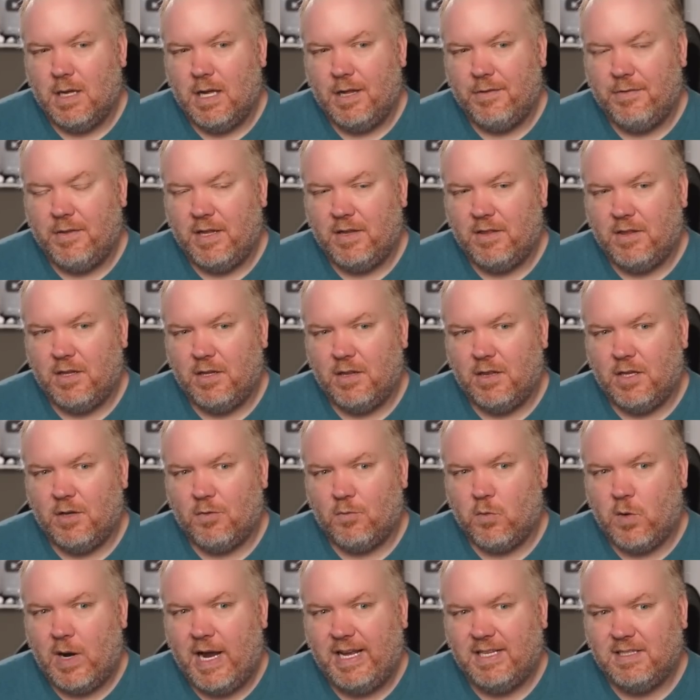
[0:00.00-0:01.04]
Uh, the, the,
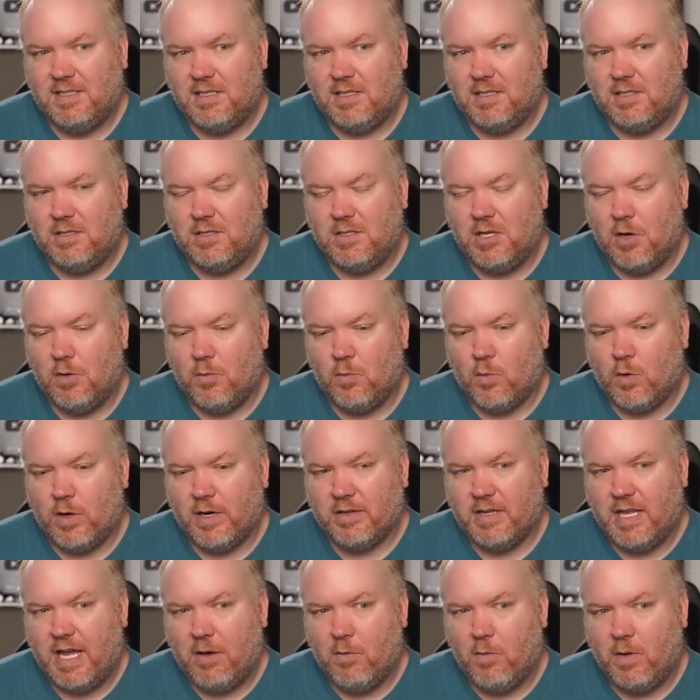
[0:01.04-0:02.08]
the rights don't
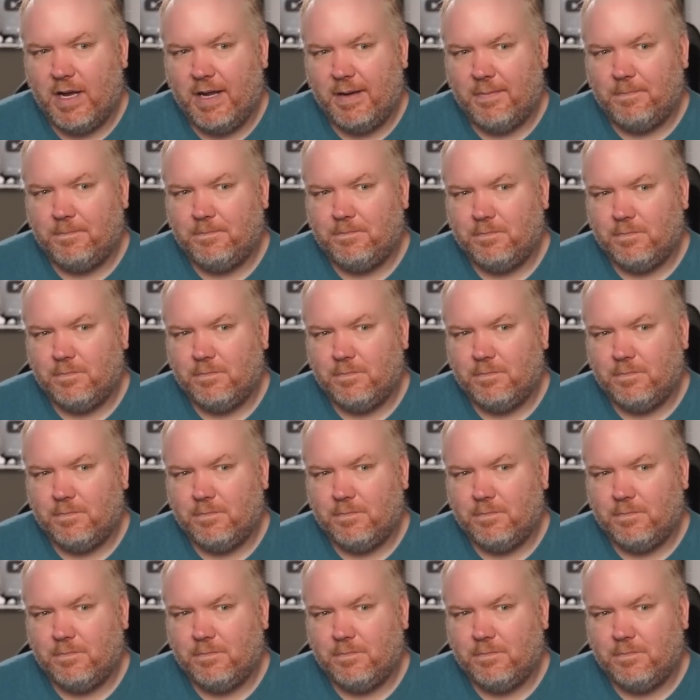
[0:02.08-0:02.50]
work that way.